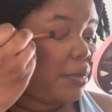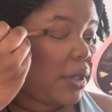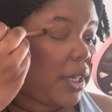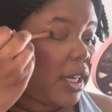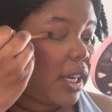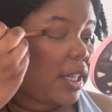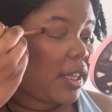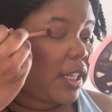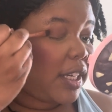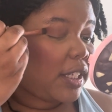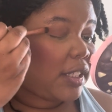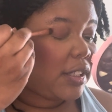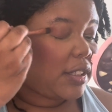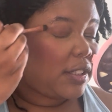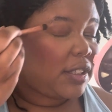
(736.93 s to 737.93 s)
but I
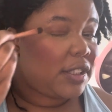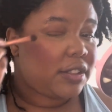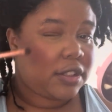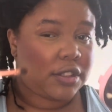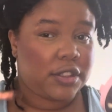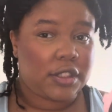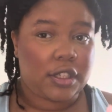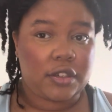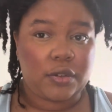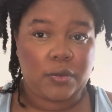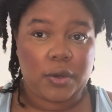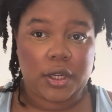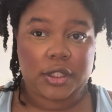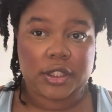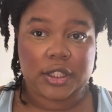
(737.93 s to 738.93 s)
like it just a subtle
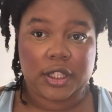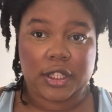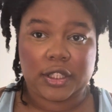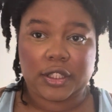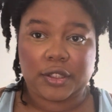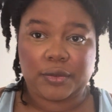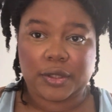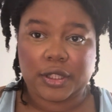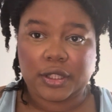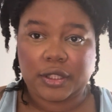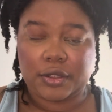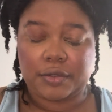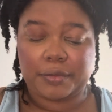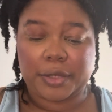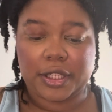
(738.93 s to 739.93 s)
wash of color with
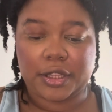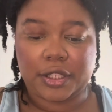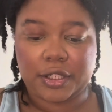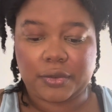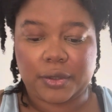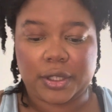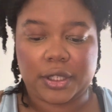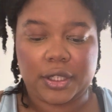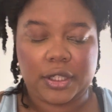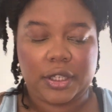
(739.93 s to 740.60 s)
my liquid